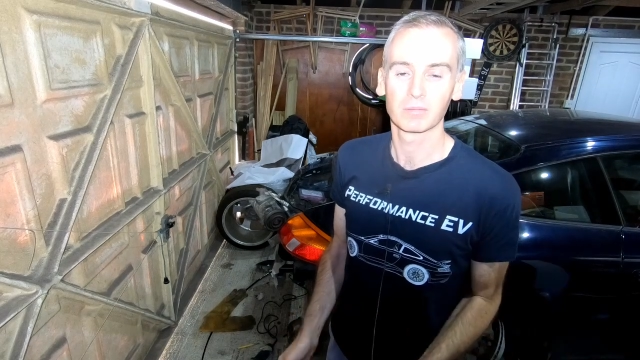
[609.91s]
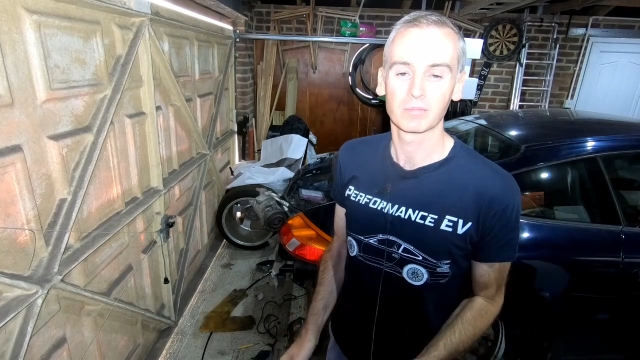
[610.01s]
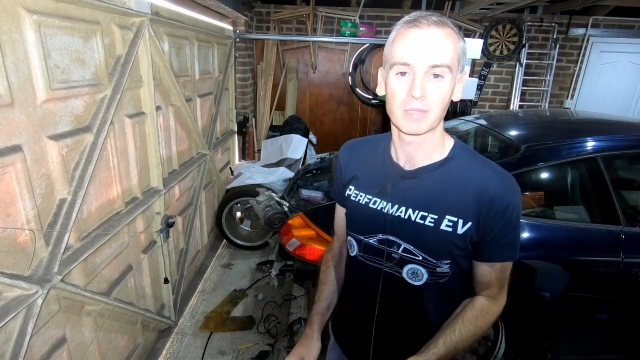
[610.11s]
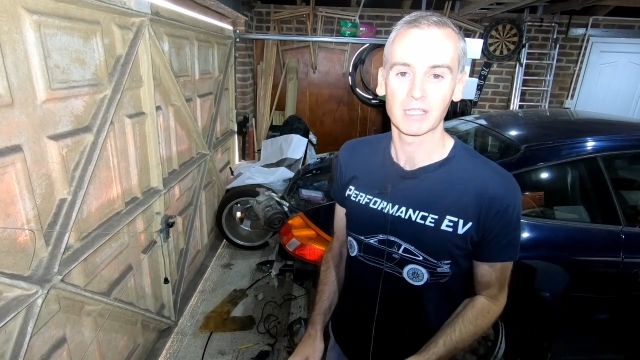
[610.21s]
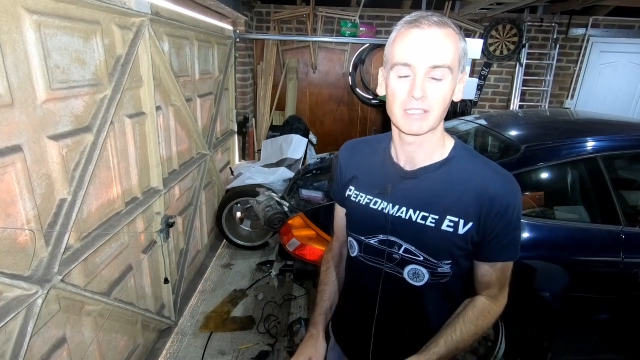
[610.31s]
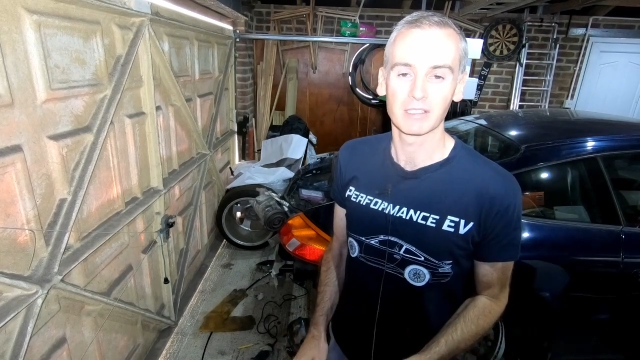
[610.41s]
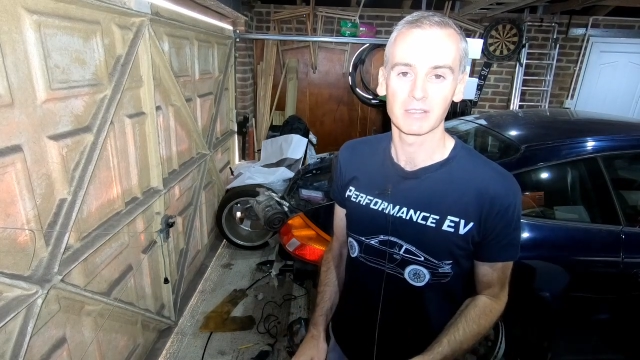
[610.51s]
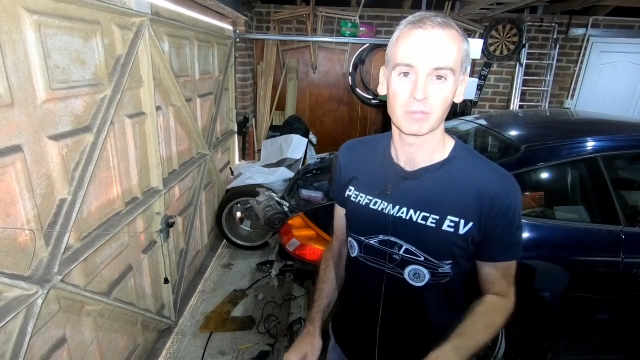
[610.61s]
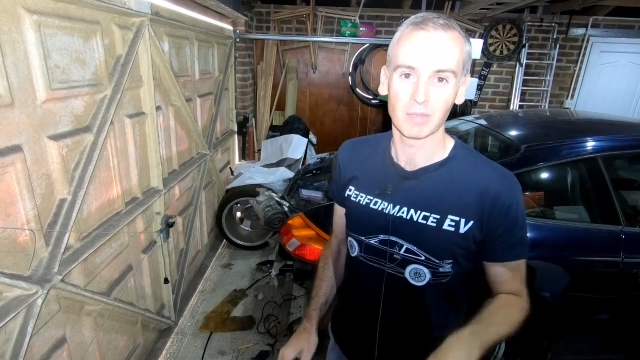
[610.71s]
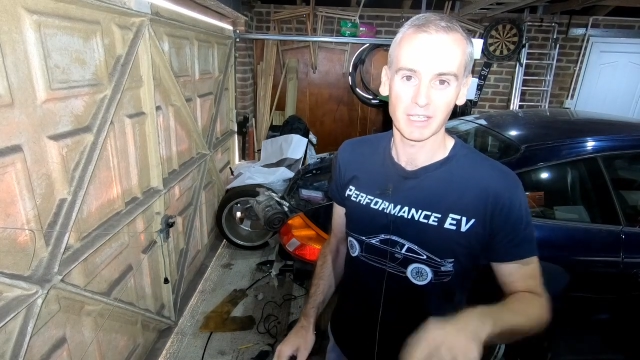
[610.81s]
pieces,
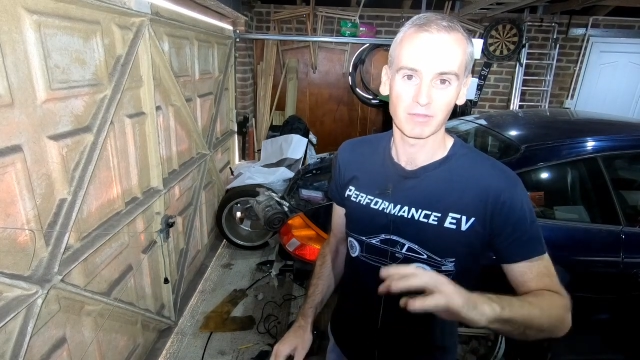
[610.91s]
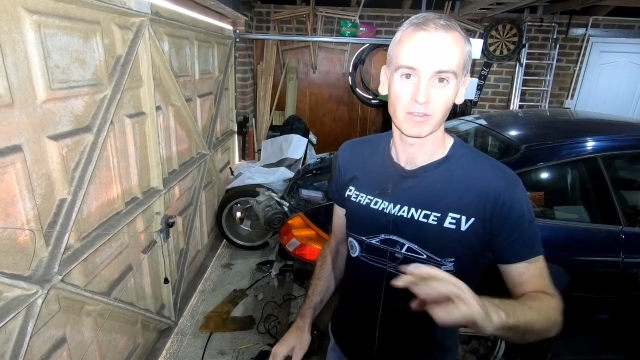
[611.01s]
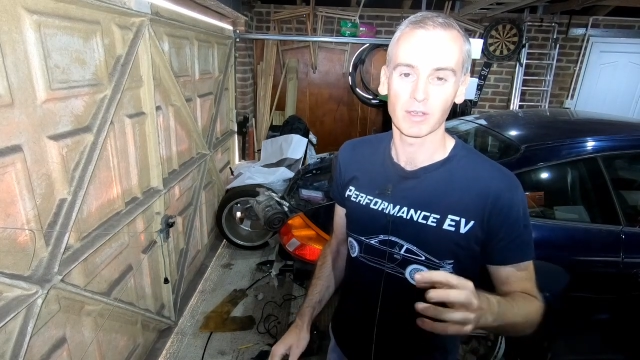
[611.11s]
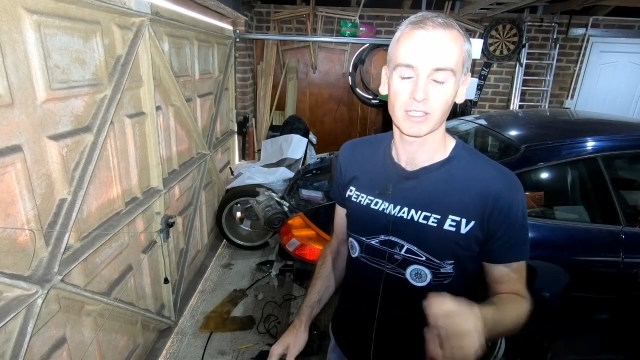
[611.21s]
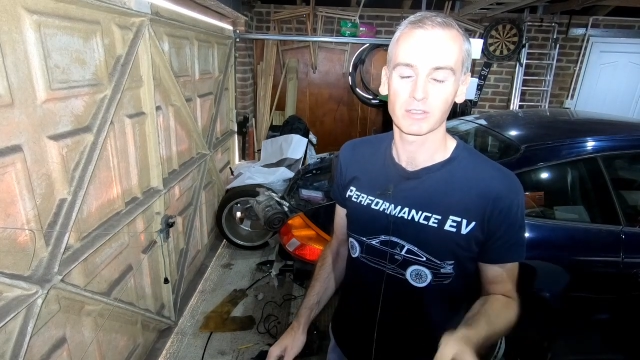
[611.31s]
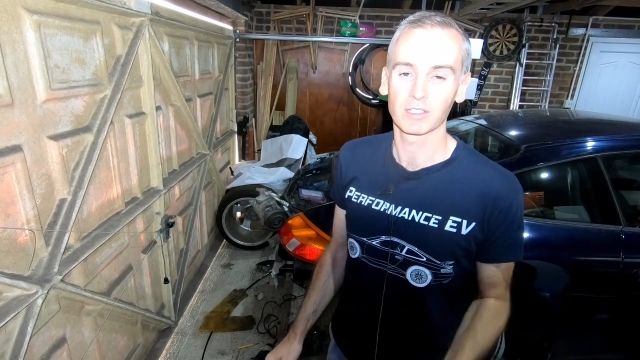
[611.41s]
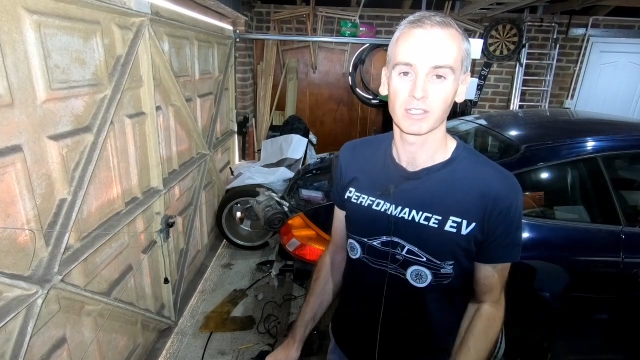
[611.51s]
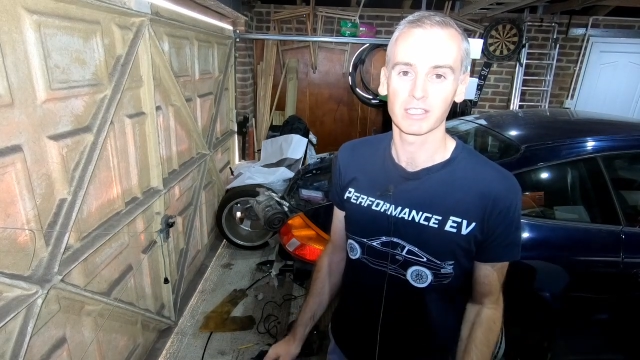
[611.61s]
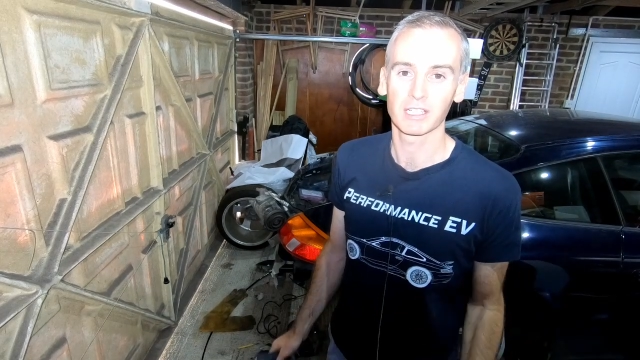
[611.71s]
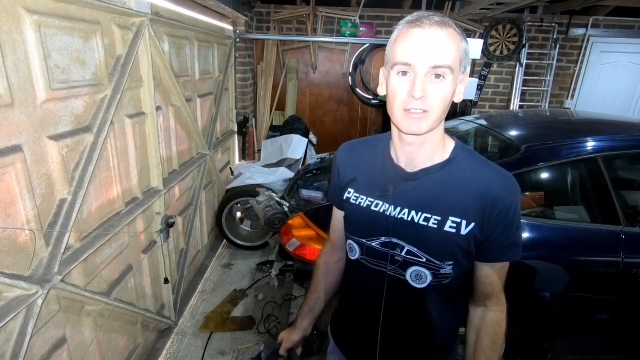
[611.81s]
make a few extra
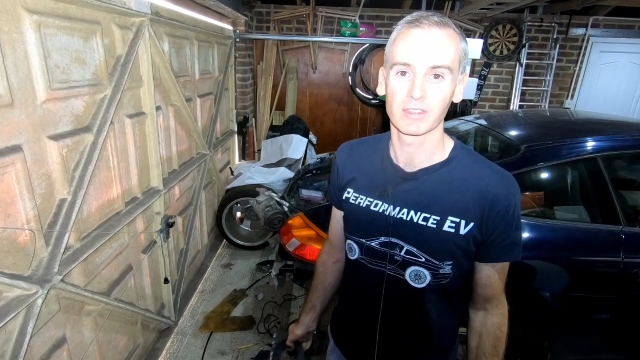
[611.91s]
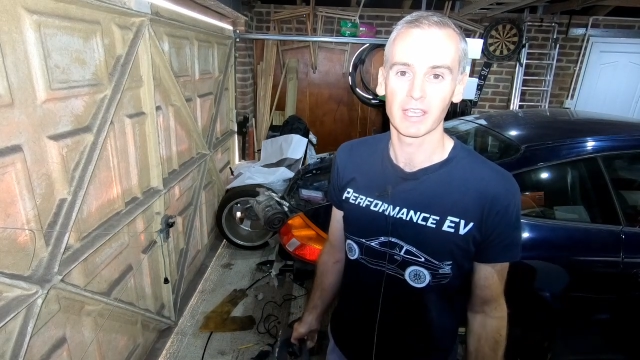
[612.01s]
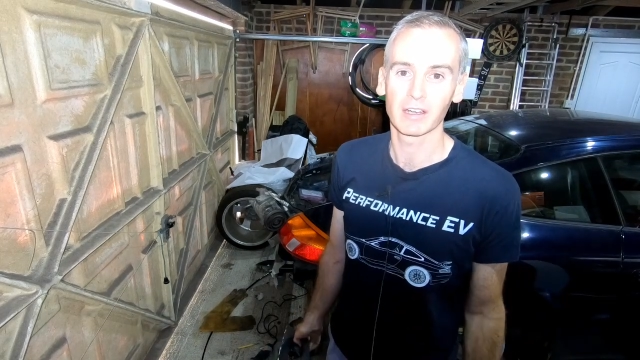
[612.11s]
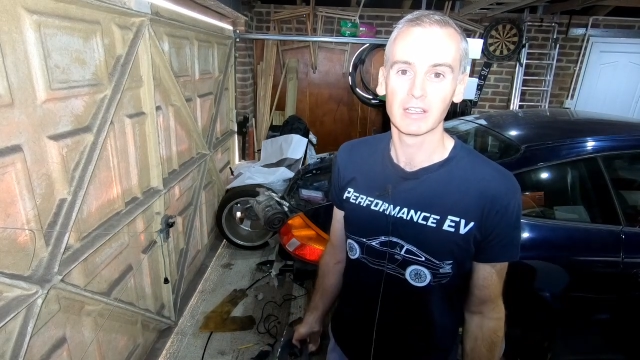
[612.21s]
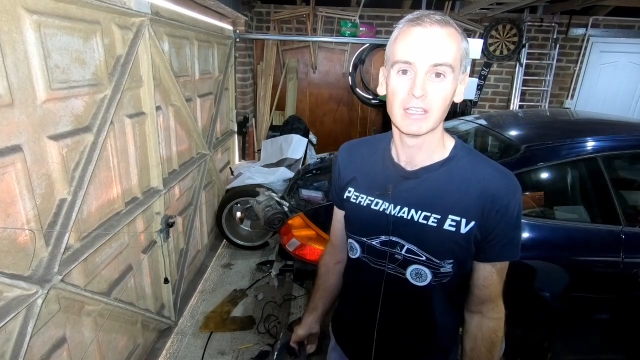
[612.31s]
cuts here and there